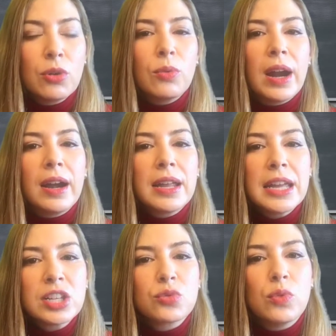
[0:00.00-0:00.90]
where
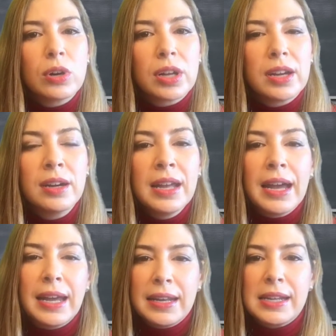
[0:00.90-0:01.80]
each worker
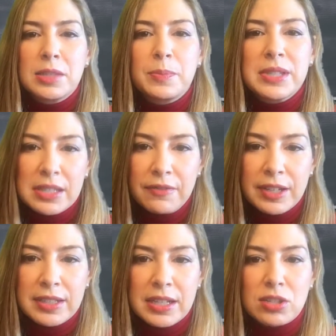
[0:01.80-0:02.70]
had a
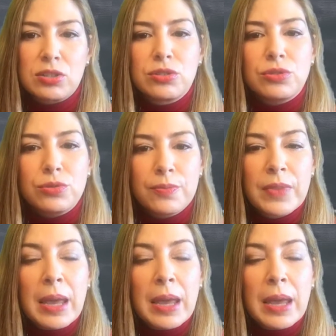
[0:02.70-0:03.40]
specific task to do.